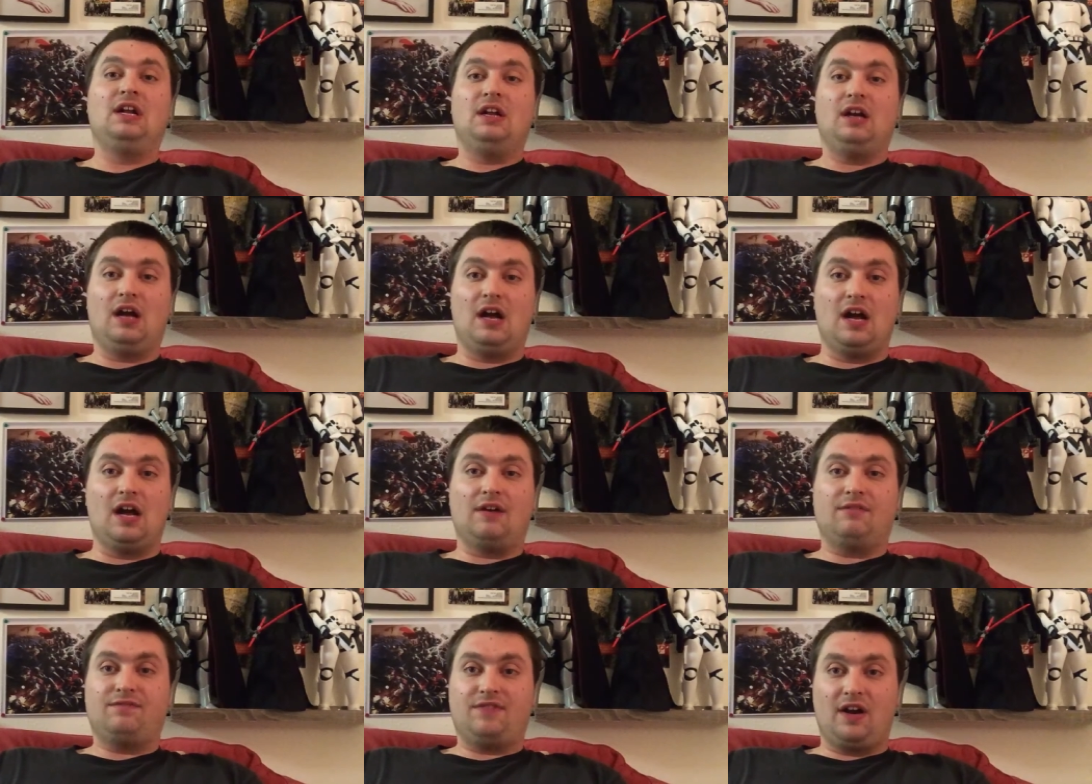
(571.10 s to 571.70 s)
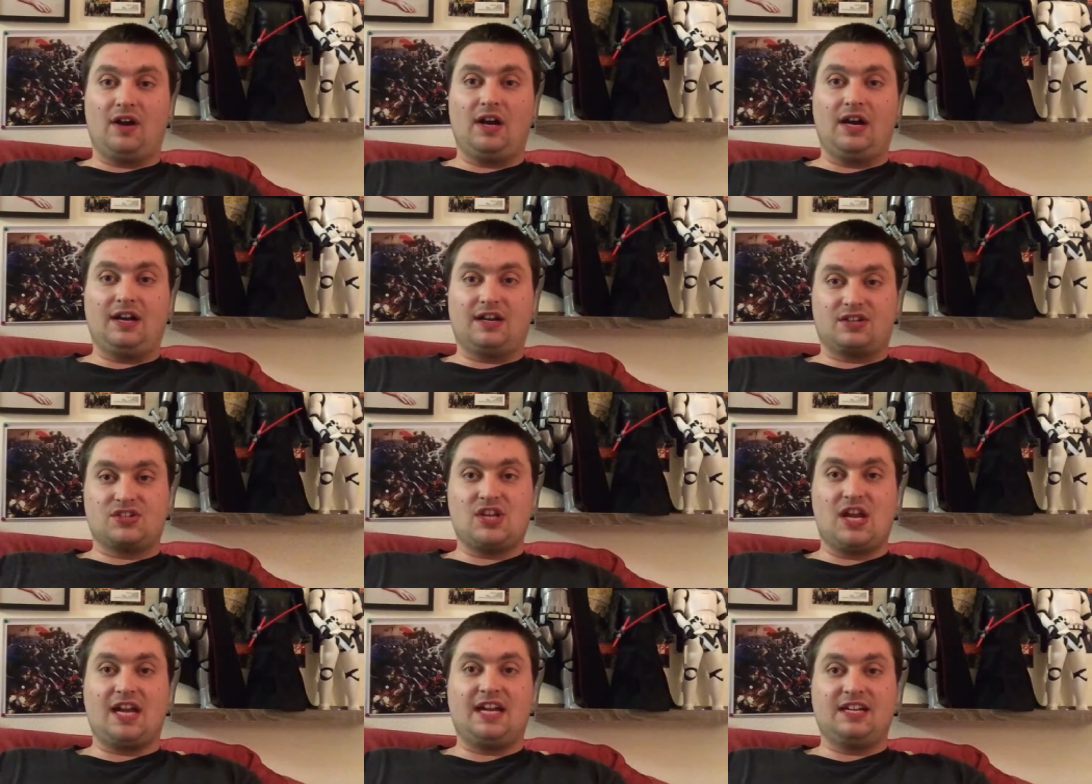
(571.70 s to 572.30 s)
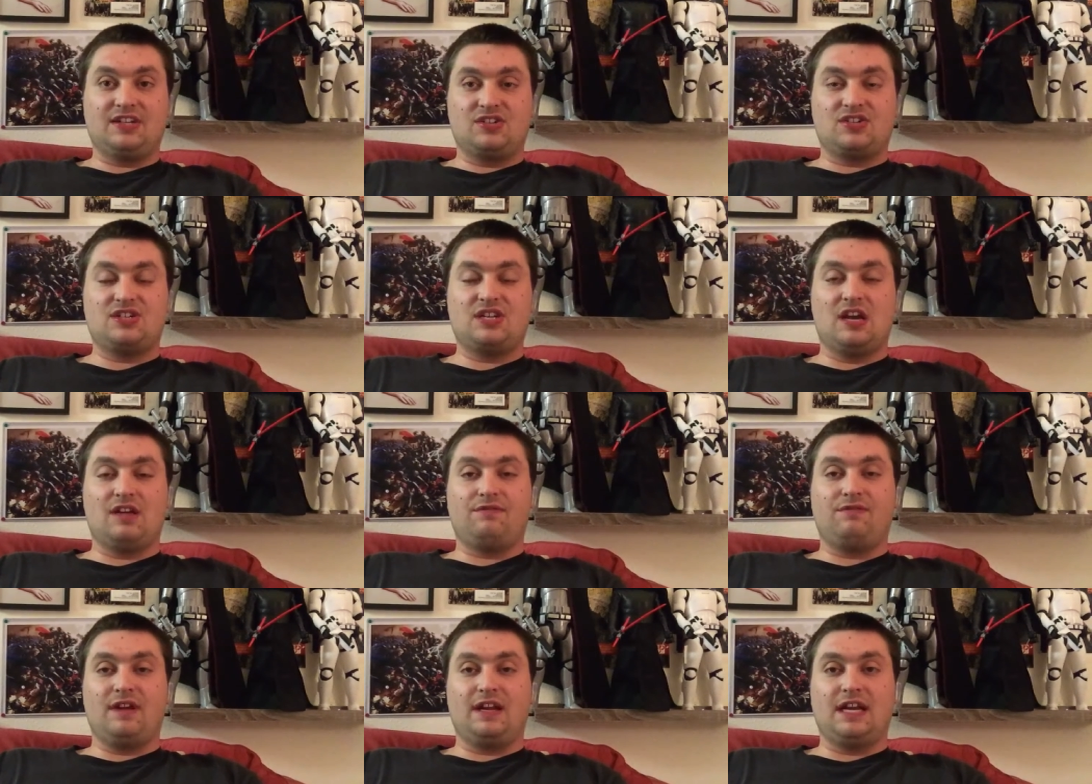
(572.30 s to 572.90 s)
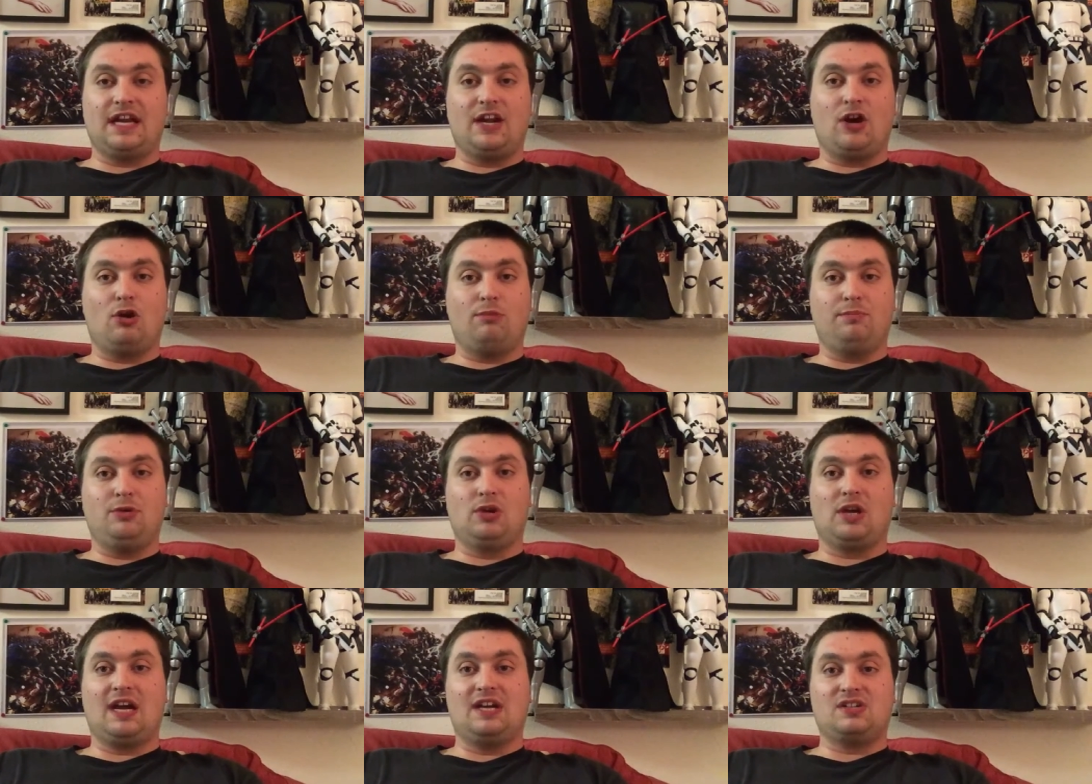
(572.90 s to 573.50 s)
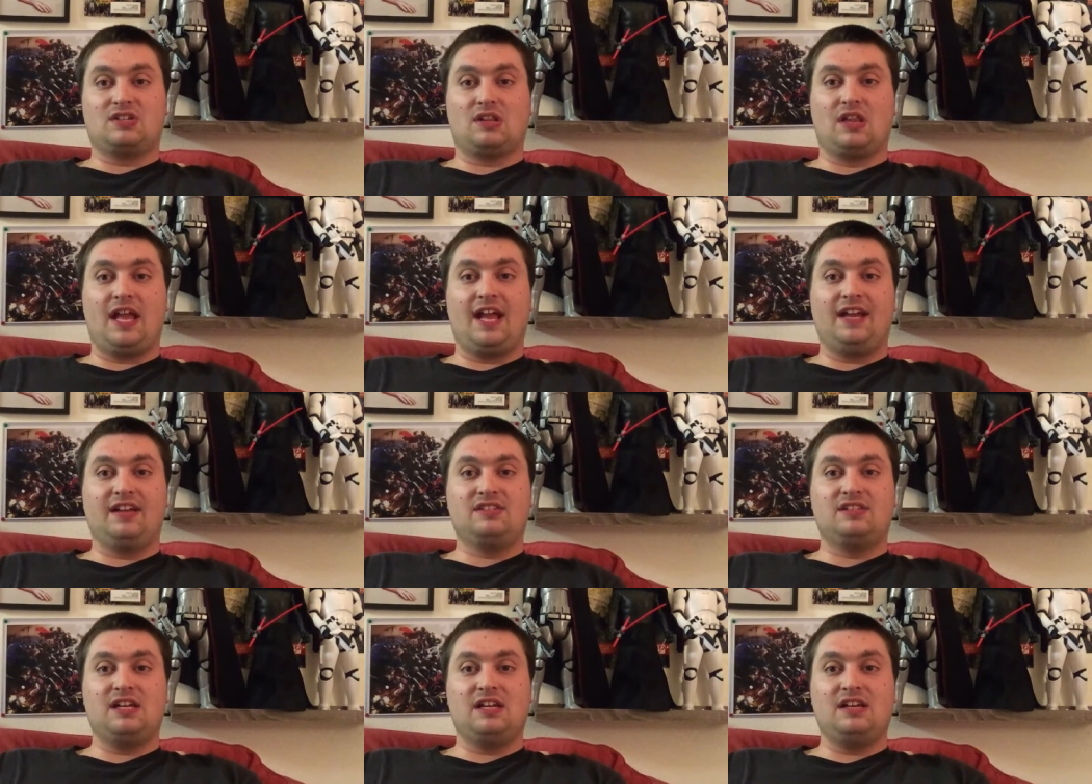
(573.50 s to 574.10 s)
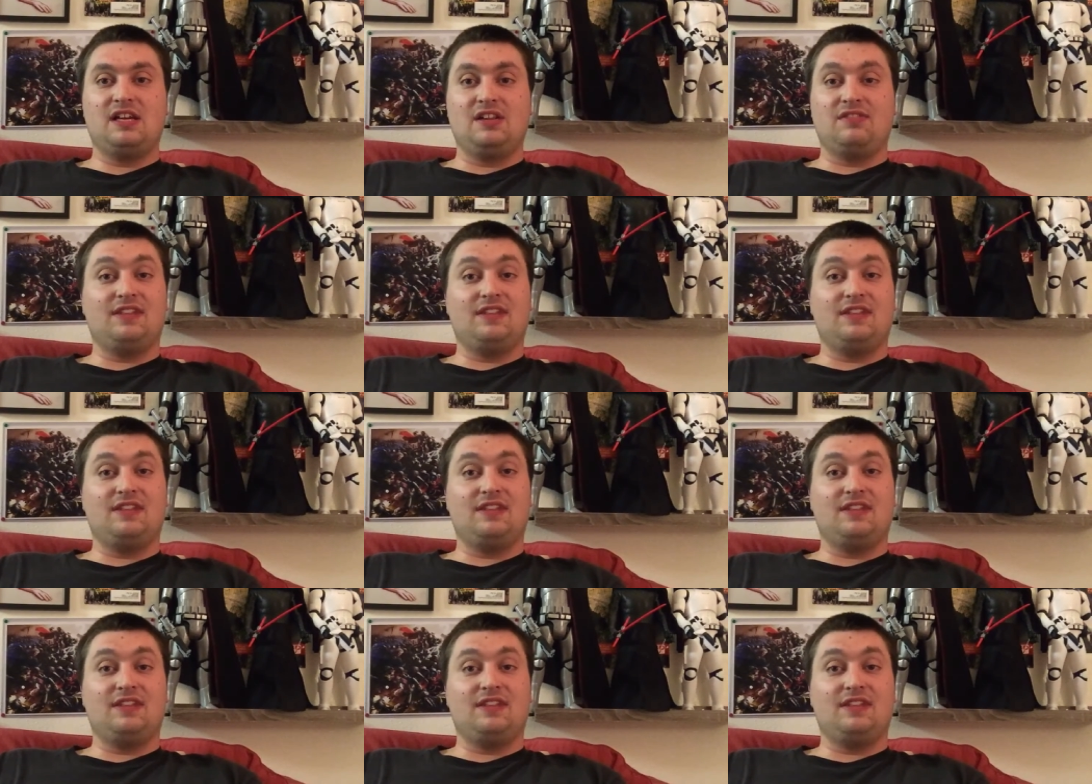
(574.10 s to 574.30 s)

uh, very exciting stuff, and I hope you guys liked it.